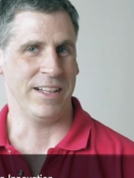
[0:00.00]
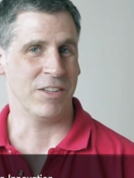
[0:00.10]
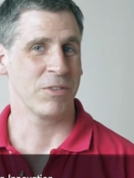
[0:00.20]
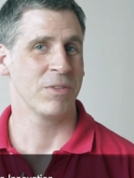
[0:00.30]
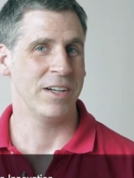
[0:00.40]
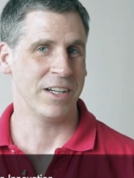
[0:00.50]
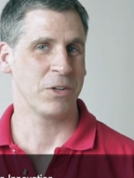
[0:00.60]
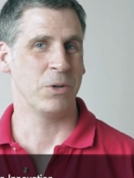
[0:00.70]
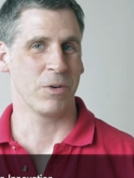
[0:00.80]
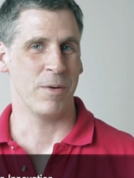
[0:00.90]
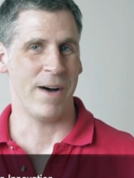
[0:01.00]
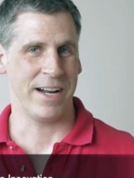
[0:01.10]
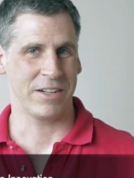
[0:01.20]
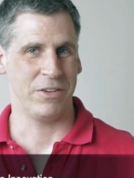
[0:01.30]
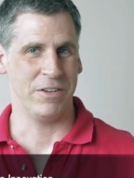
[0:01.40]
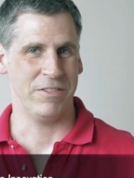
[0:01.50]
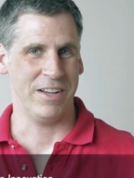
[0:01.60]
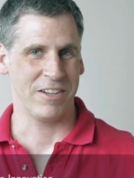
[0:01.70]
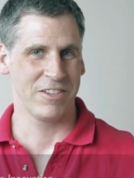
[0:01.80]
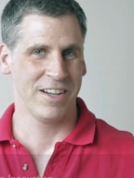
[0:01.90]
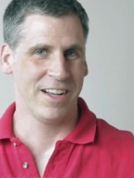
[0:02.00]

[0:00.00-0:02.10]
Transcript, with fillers: on this really cool robotic tuna fish.